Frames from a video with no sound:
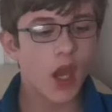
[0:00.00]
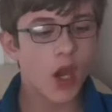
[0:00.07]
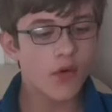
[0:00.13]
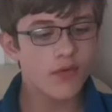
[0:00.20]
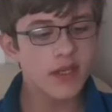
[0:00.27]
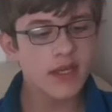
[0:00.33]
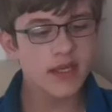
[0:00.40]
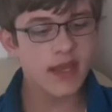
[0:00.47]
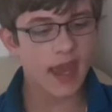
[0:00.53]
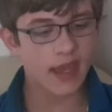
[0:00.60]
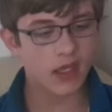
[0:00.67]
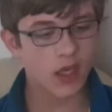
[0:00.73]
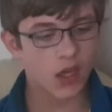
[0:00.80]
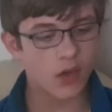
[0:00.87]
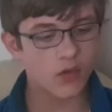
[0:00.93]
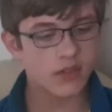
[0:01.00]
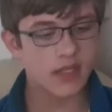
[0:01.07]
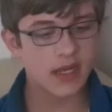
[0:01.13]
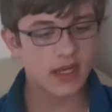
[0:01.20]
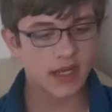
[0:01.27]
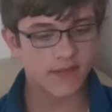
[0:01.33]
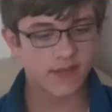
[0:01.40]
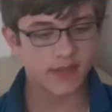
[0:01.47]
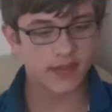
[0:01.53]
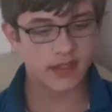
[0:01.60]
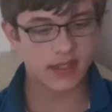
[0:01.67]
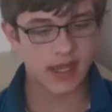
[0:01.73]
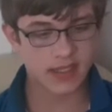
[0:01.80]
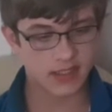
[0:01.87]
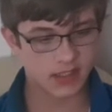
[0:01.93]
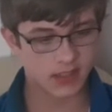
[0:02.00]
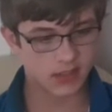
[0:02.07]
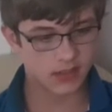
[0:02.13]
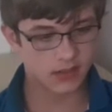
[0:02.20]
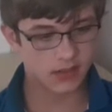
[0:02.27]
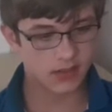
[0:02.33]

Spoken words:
only geckos that live in the desert.